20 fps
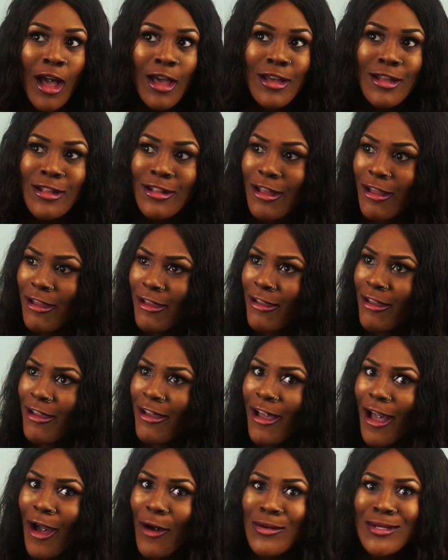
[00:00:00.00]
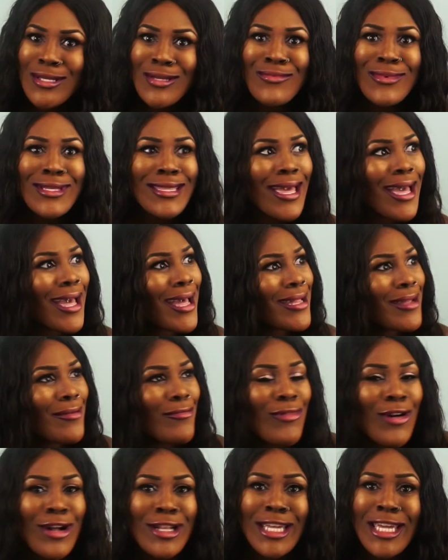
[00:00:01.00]
You know, I wasn't with
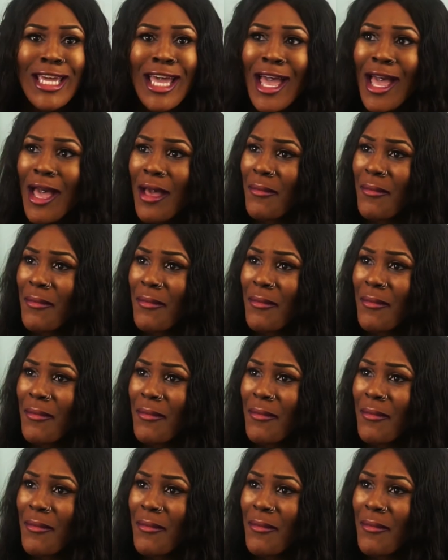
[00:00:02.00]
anybody.